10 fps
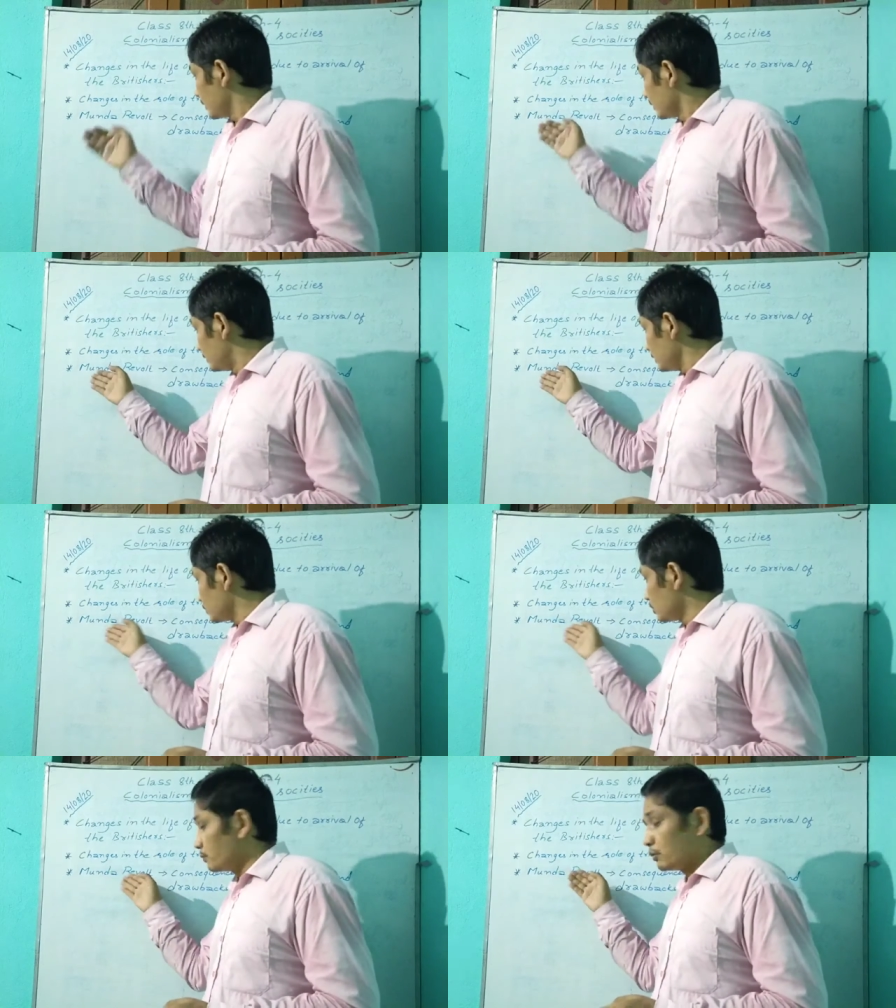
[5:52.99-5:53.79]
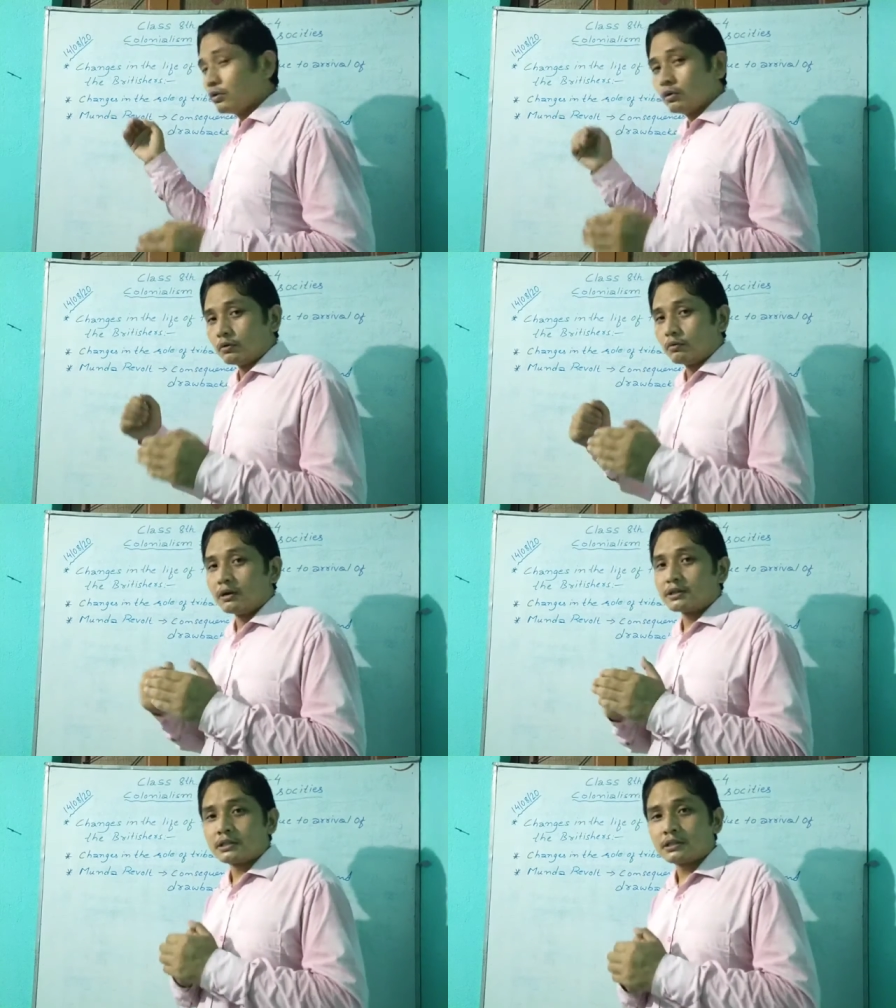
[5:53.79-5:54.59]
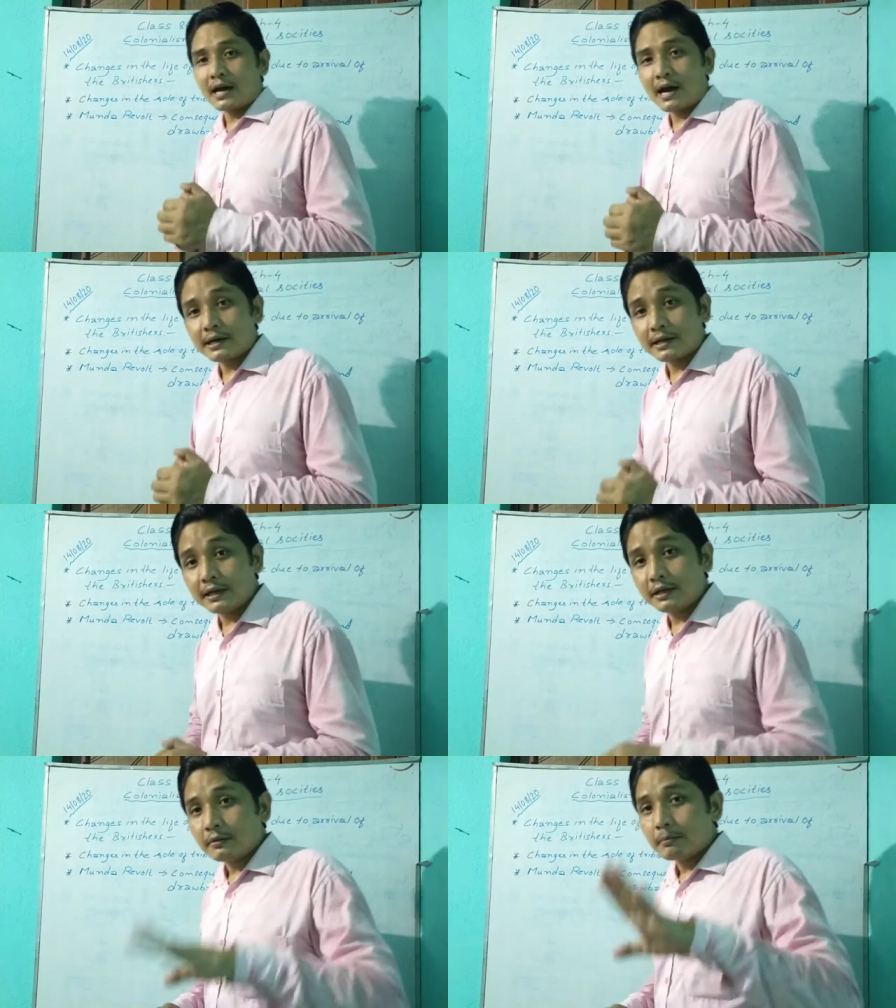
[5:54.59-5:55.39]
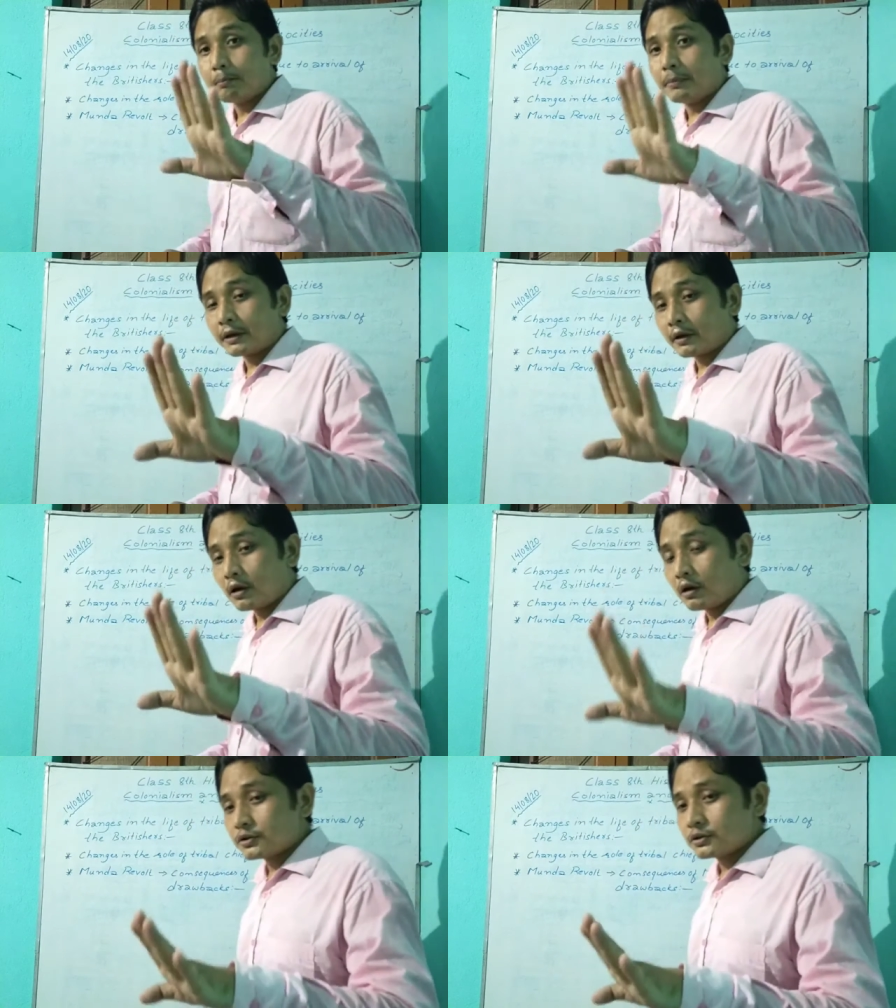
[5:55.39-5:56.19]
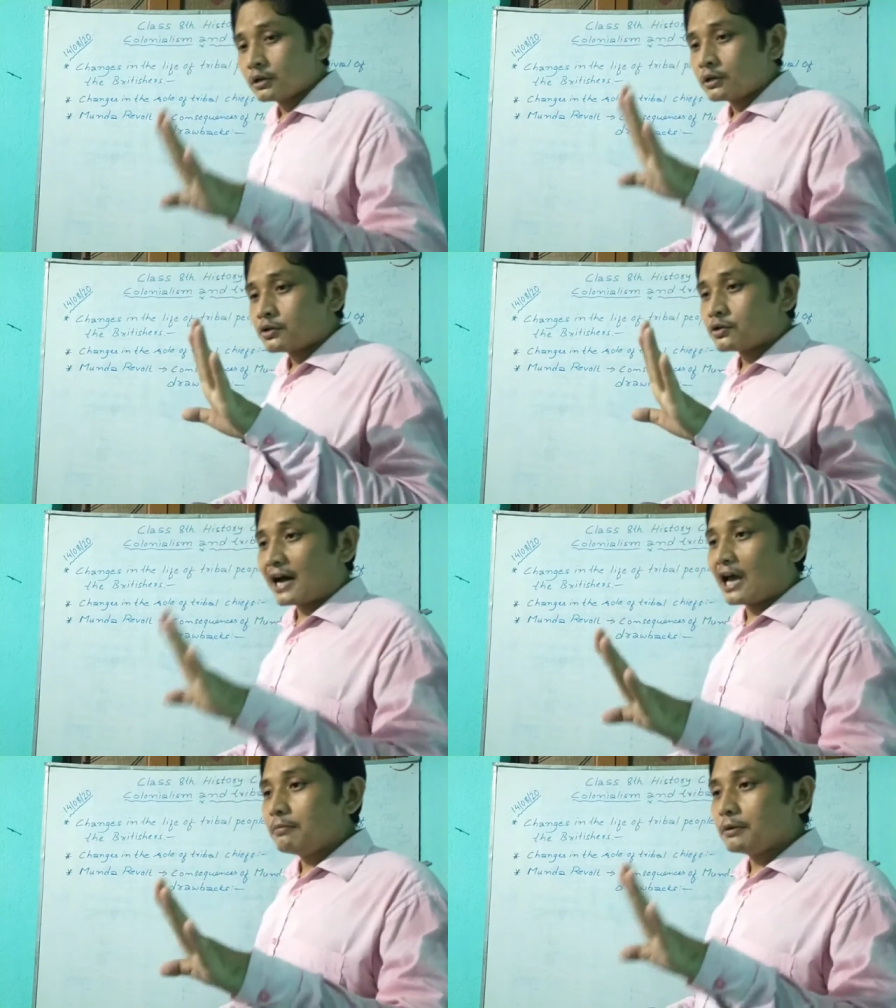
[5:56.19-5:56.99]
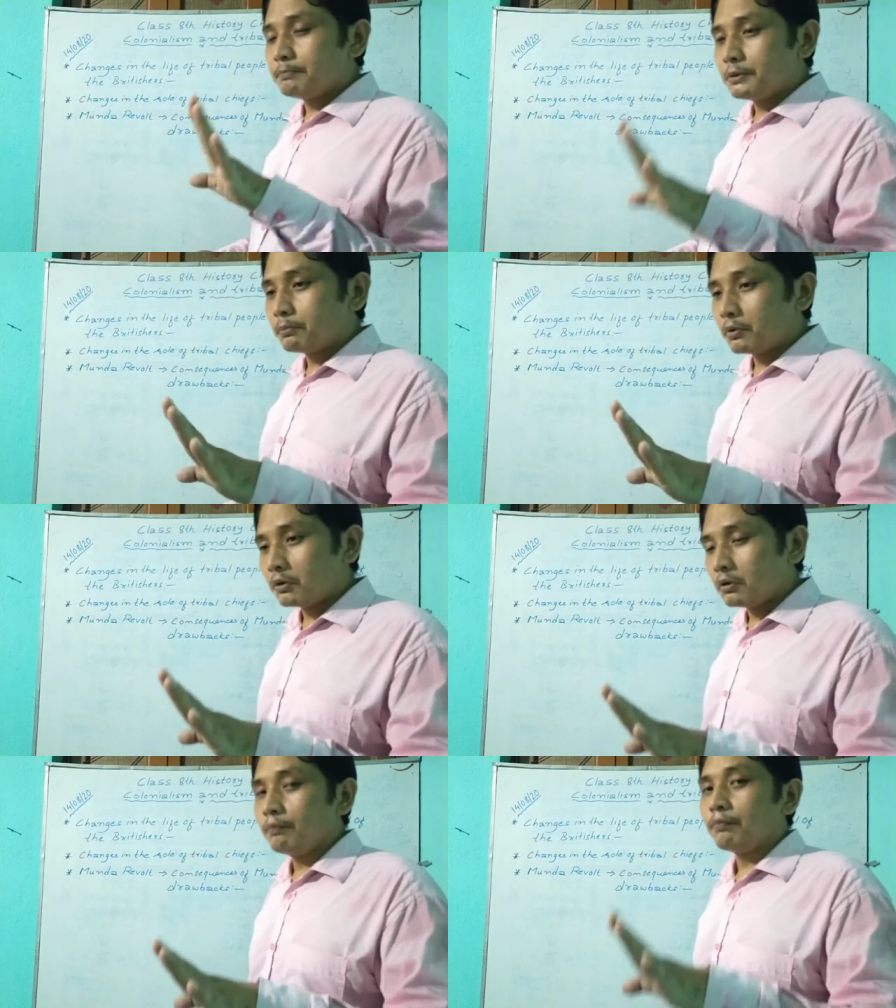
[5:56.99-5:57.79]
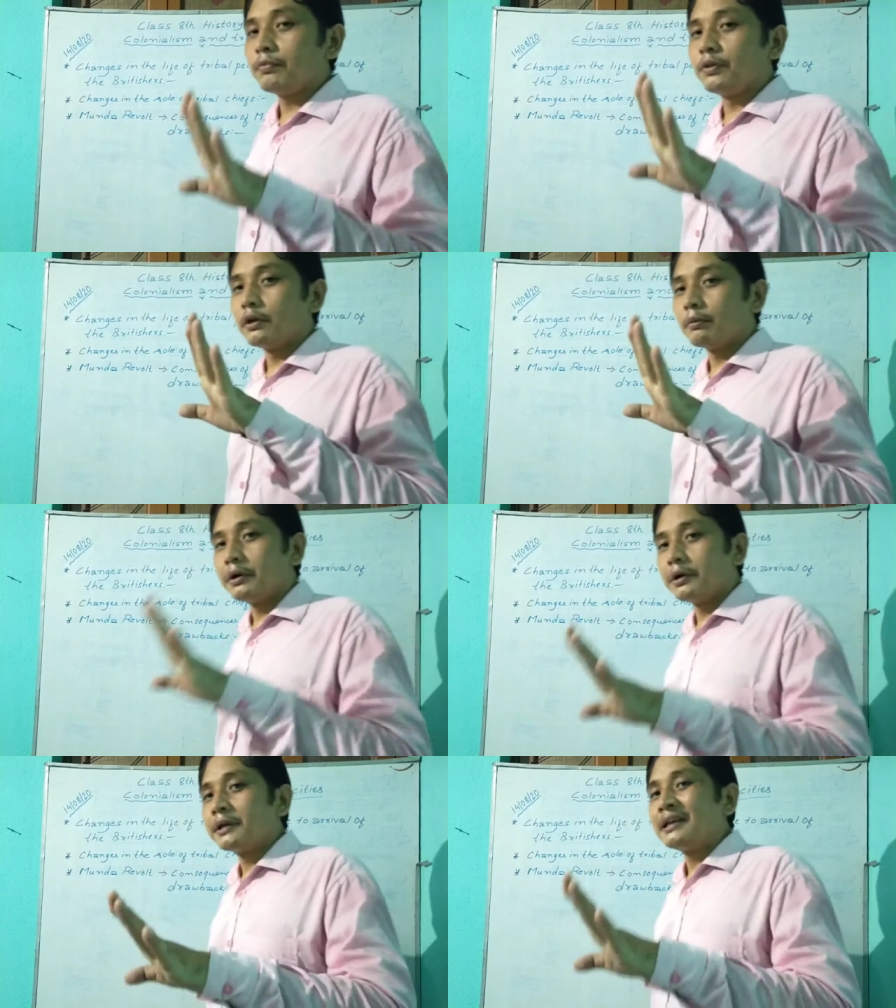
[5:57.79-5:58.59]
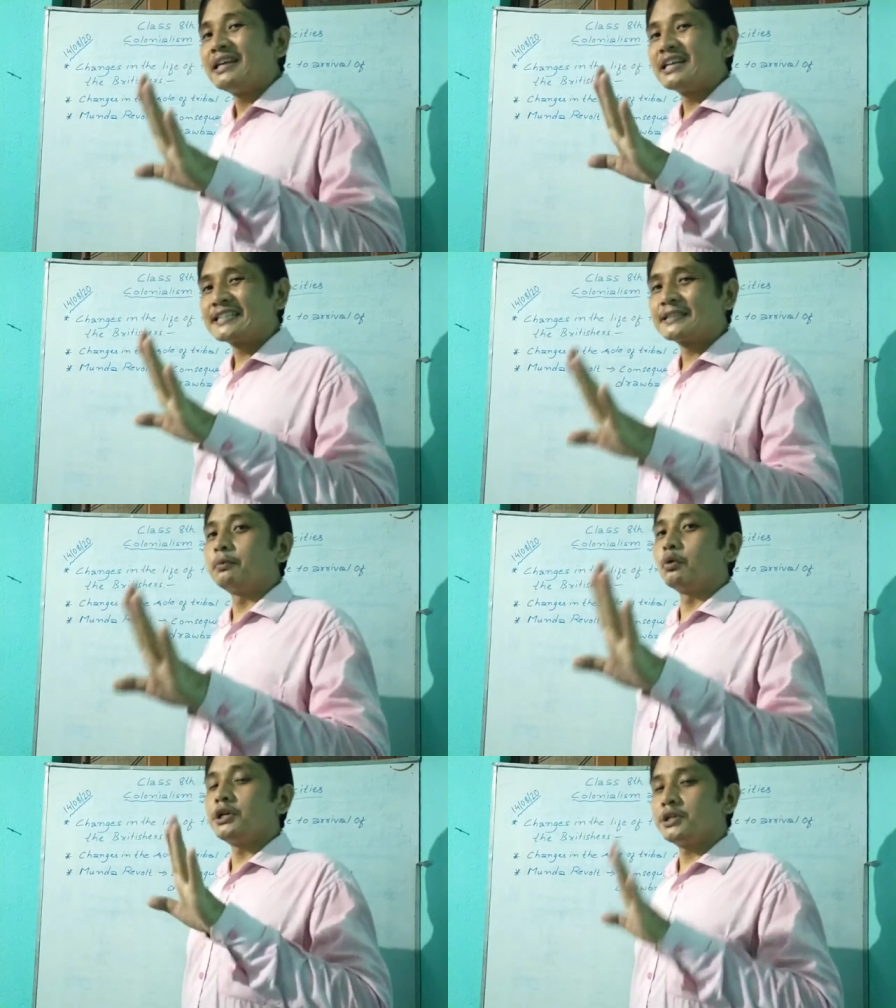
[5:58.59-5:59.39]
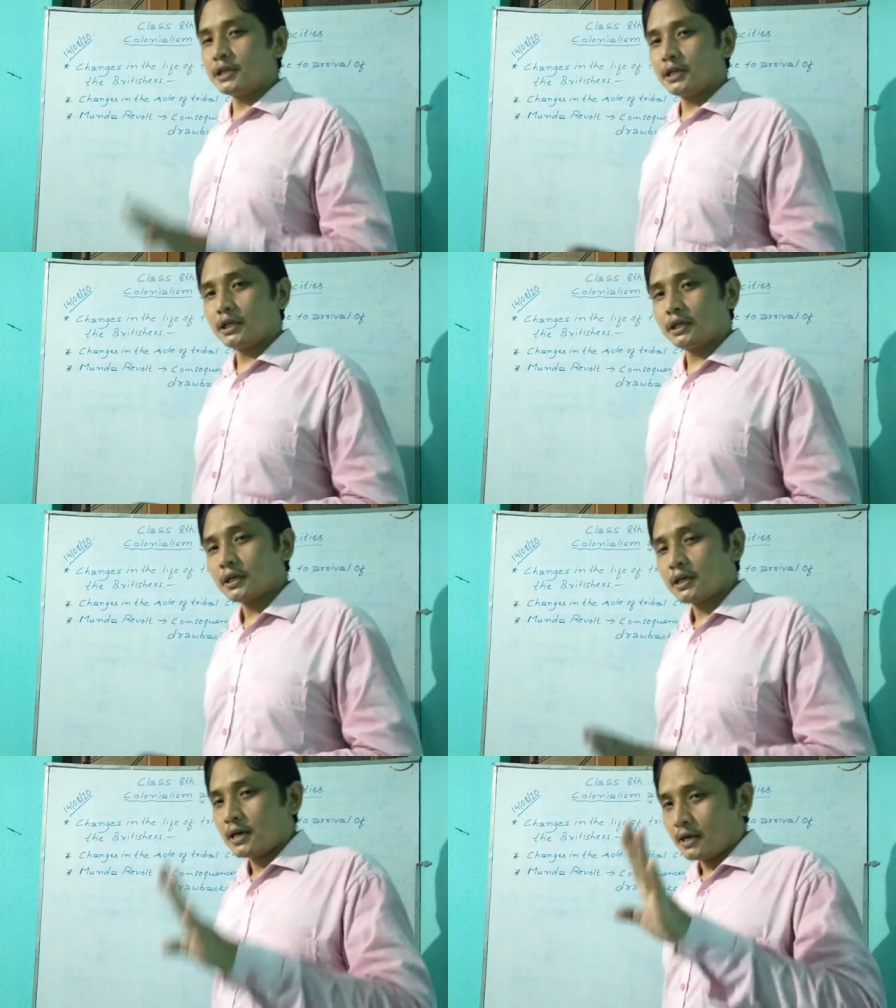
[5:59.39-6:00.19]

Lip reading: This revolt was started because tribal people, they were exploited,